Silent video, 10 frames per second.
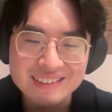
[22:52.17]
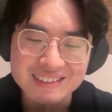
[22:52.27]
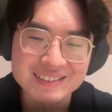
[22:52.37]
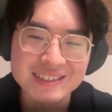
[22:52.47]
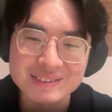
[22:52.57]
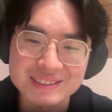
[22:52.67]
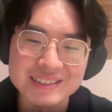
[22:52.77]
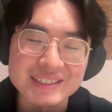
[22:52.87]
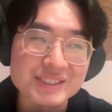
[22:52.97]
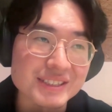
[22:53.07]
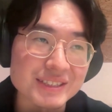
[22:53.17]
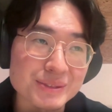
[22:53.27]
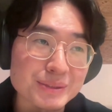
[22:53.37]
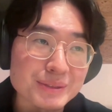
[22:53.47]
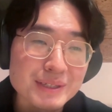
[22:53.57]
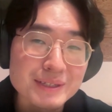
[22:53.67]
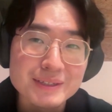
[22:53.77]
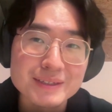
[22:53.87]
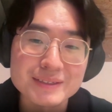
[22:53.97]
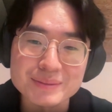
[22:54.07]
like this guy looks like an interesting dude
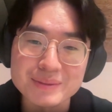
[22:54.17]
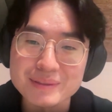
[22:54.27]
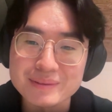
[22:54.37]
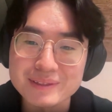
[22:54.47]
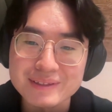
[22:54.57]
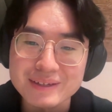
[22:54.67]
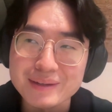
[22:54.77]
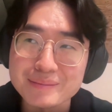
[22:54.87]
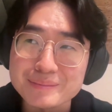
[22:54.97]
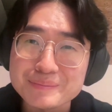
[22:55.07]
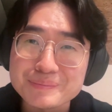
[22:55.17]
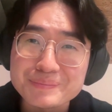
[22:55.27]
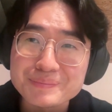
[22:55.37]
to work with. And